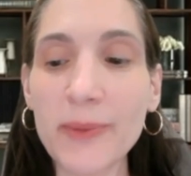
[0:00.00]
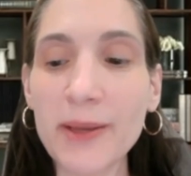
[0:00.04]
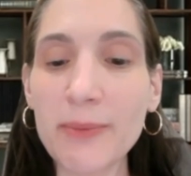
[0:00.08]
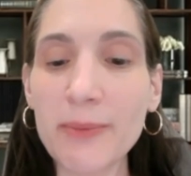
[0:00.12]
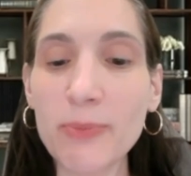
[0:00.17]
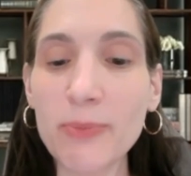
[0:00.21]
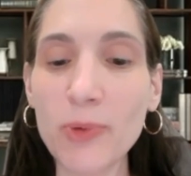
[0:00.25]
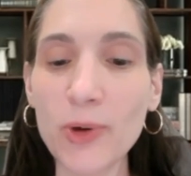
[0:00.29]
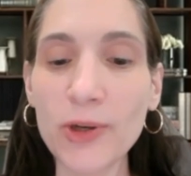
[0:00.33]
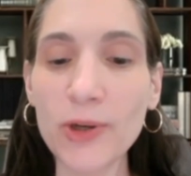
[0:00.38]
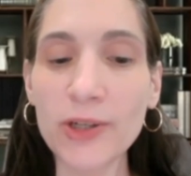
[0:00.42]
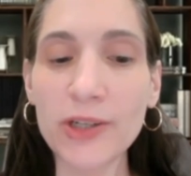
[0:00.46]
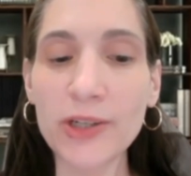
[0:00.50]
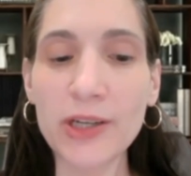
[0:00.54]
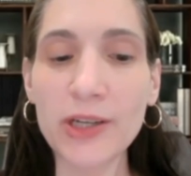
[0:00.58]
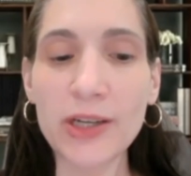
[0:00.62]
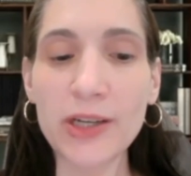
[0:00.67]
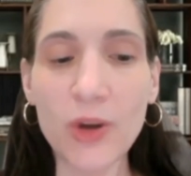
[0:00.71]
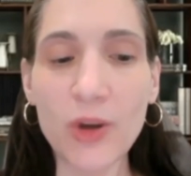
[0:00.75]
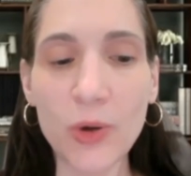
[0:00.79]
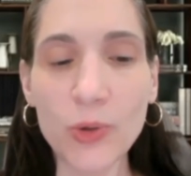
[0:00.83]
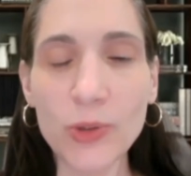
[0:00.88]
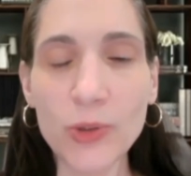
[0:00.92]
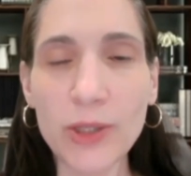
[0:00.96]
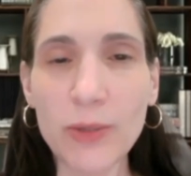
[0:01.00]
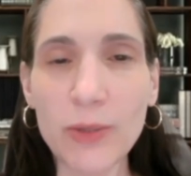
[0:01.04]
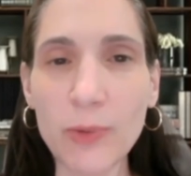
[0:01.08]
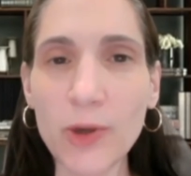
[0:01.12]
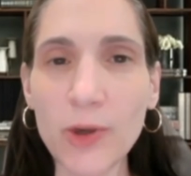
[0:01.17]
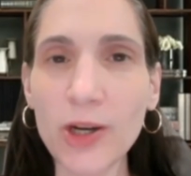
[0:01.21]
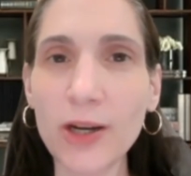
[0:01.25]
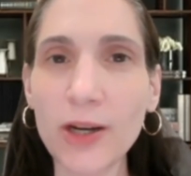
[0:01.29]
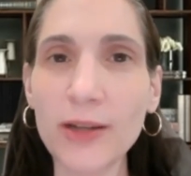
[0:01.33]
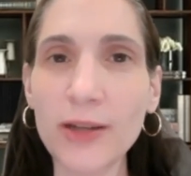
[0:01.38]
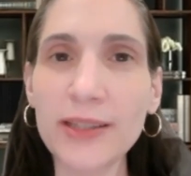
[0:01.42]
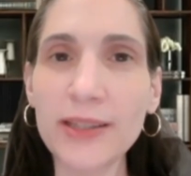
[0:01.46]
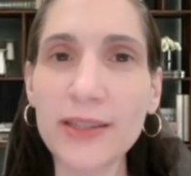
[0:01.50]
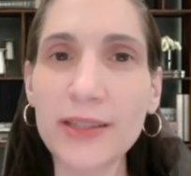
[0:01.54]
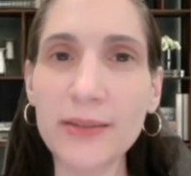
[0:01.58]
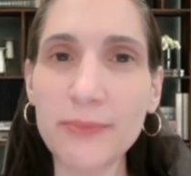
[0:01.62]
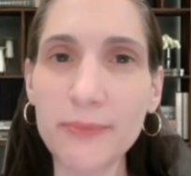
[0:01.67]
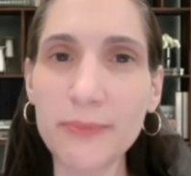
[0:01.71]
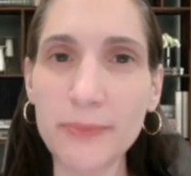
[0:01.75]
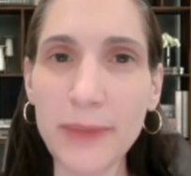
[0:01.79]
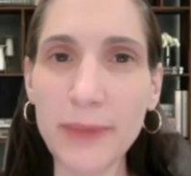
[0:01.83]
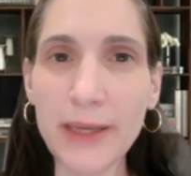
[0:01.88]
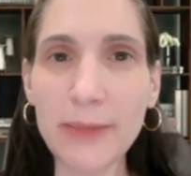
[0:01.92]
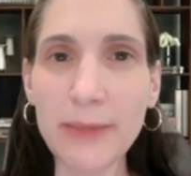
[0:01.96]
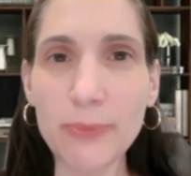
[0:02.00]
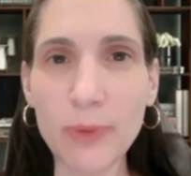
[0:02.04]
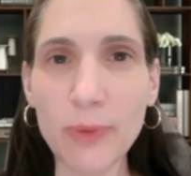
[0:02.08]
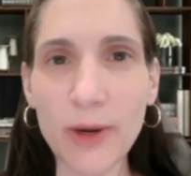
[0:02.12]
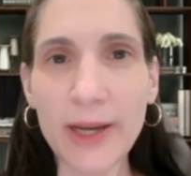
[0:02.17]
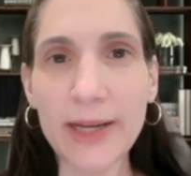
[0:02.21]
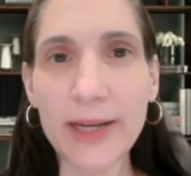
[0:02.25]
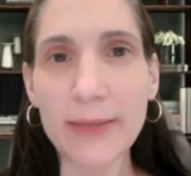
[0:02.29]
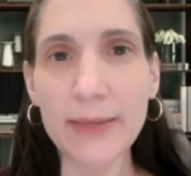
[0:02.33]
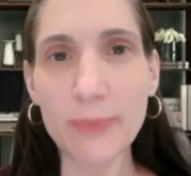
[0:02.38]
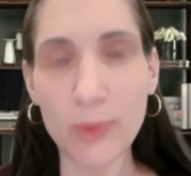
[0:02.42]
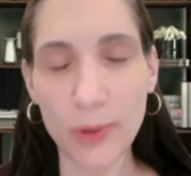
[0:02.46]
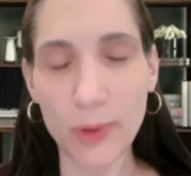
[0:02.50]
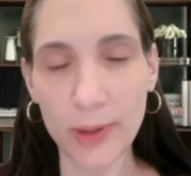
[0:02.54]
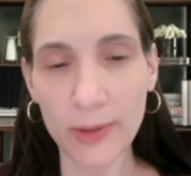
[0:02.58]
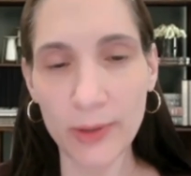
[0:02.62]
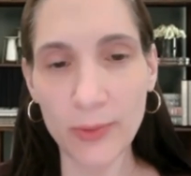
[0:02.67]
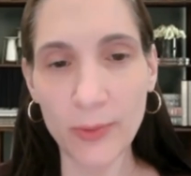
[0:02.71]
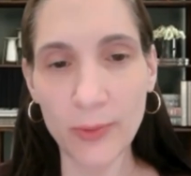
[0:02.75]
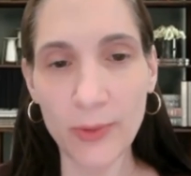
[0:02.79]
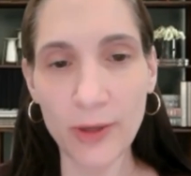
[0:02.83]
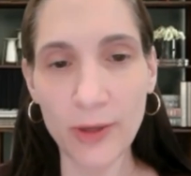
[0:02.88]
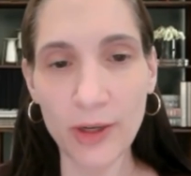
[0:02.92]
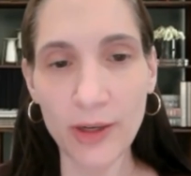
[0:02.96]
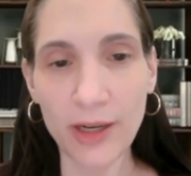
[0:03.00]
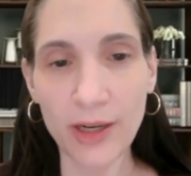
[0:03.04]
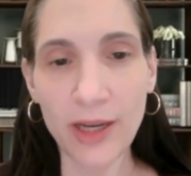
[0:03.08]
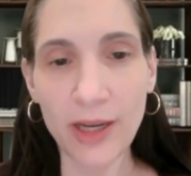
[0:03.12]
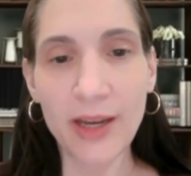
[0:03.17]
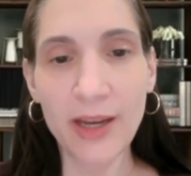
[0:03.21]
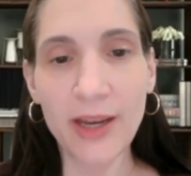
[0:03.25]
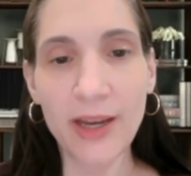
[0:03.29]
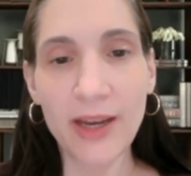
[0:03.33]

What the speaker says: the important and only work on the big brain important work.